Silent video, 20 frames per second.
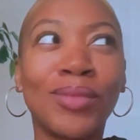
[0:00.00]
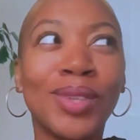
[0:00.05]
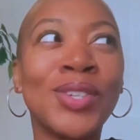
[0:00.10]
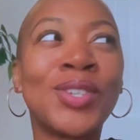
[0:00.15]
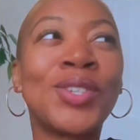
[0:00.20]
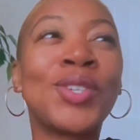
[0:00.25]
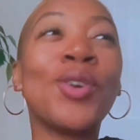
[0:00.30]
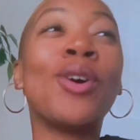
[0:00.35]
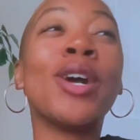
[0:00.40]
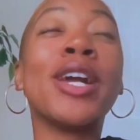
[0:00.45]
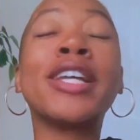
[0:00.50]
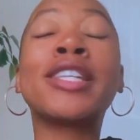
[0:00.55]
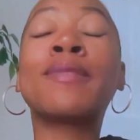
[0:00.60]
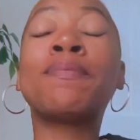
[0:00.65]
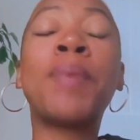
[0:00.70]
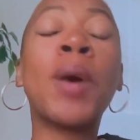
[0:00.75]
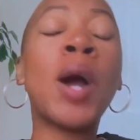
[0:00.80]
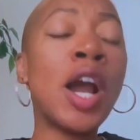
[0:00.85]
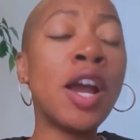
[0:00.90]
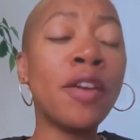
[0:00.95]
sure, it's
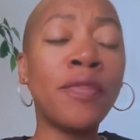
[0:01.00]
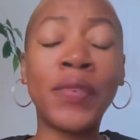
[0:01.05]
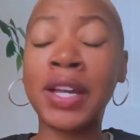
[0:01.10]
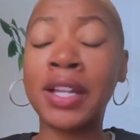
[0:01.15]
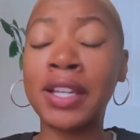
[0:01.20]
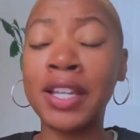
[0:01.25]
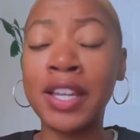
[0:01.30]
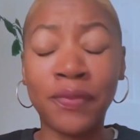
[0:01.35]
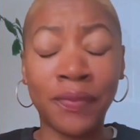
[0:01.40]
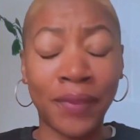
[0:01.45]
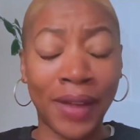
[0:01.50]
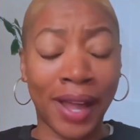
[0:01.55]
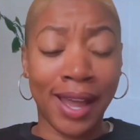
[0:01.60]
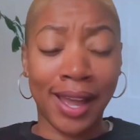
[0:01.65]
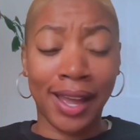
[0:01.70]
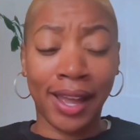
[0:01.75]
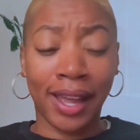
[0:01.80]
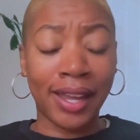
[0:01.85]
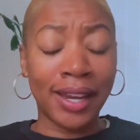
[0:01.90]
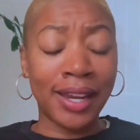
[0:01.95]
perfectly
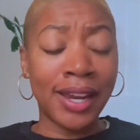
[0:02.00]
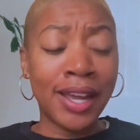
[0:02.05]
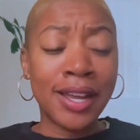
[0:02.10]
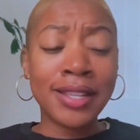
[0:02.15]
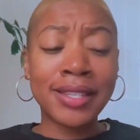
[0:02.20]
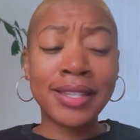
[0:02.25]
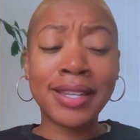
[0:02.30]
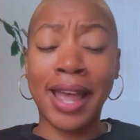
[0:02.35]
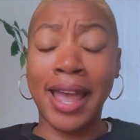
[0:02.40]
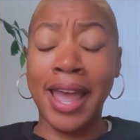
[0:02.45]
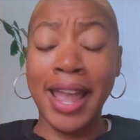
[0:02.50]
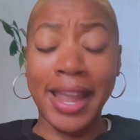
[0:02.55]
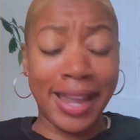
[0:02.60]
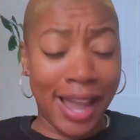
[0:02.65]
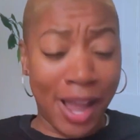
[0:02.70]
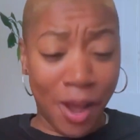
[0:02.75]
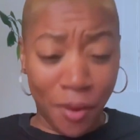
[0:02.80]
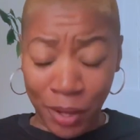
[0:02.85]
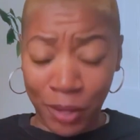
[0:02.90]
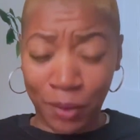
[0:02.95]
fine to hang
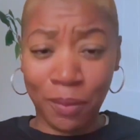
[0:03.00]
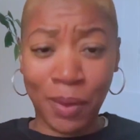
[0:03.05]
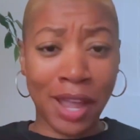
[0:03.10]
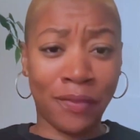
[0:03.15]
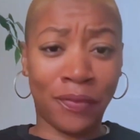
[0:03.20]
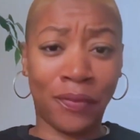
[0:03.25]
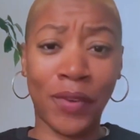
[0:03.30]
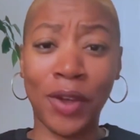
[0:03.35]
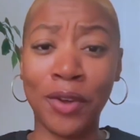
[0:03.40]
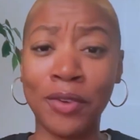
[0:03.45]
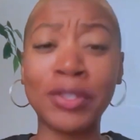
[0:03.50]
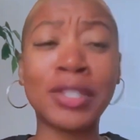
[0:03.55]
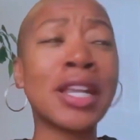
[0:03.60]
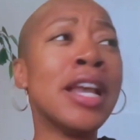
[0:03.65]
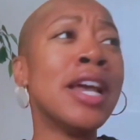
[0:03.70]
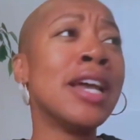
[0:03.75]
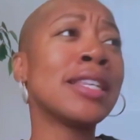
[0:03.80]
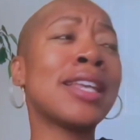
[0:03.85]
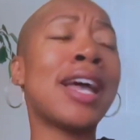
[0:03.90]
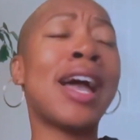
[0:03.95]
out with white folks,
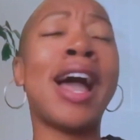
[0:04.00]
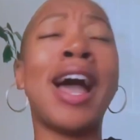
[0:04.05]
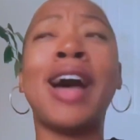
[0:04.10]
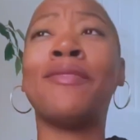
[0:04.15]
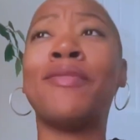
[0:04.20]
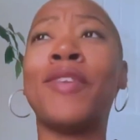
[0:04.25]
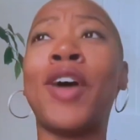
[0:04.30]
to have